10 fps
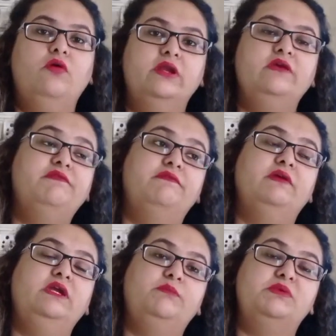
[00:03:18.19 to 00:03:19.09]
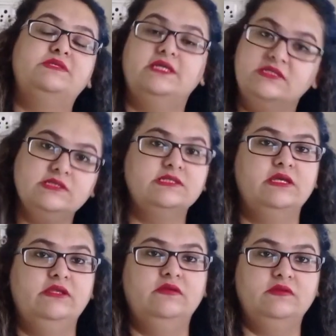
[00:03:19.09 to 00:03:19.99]
or if it possesses
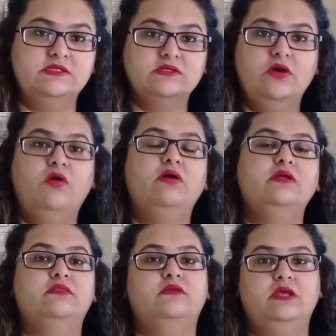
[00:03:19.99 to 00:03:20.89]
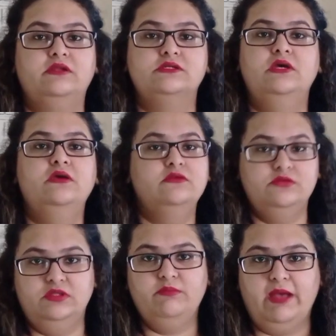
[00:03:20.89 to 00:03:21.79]
any risk or a threat
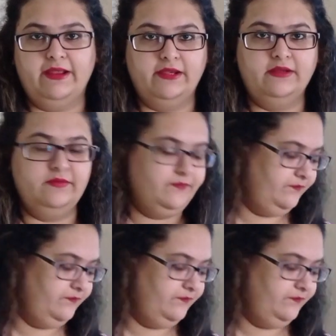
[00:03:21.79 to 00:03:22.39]
to the bank.